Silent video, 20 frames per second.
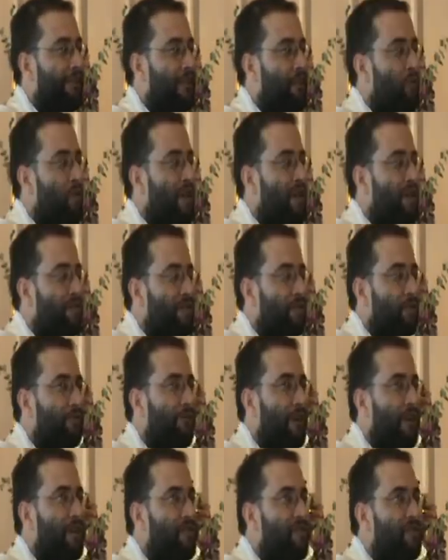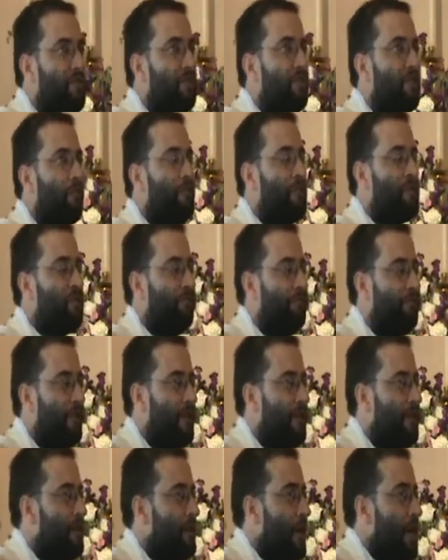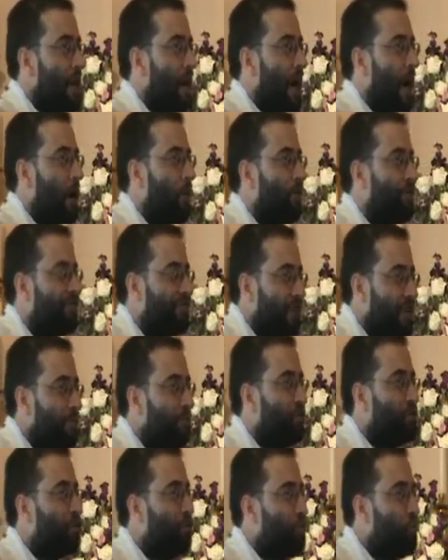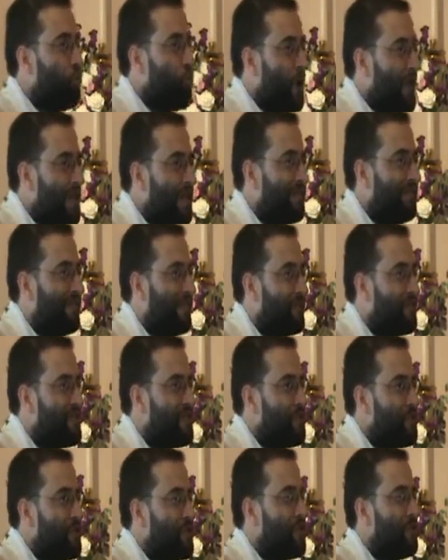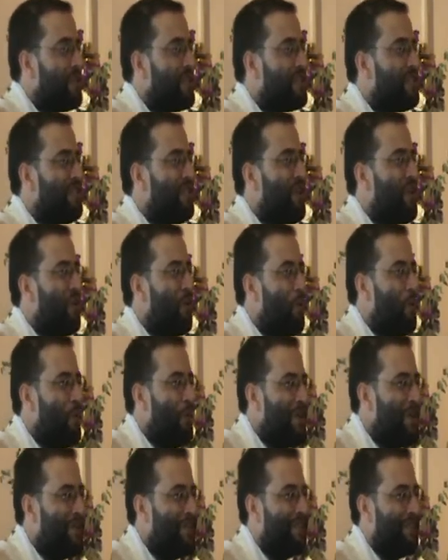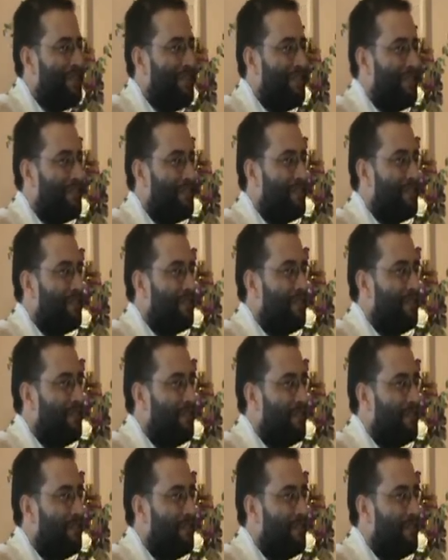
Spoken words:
If I were the advisor of Bishop Fellet, I would tell him to wait, the situation is not ready.